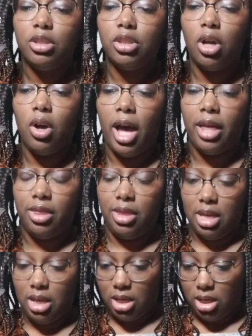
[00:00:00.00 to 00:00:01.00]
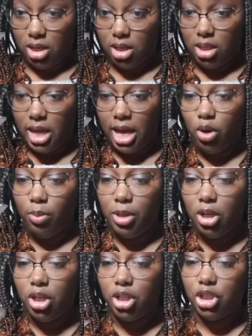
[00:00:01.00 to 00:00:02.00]
So I think that it'll be
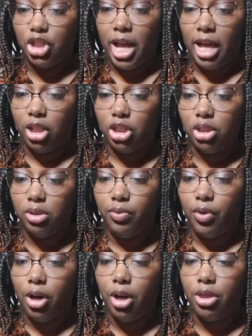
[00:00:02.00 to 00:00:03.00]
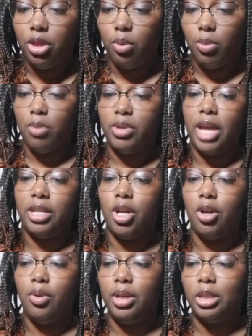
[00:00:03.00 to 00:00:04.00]
a good challenge for the
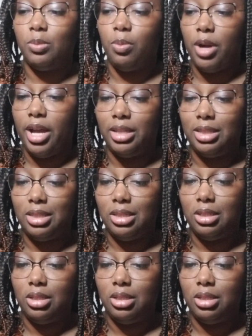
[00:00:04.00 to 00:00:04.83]
Rotato Express.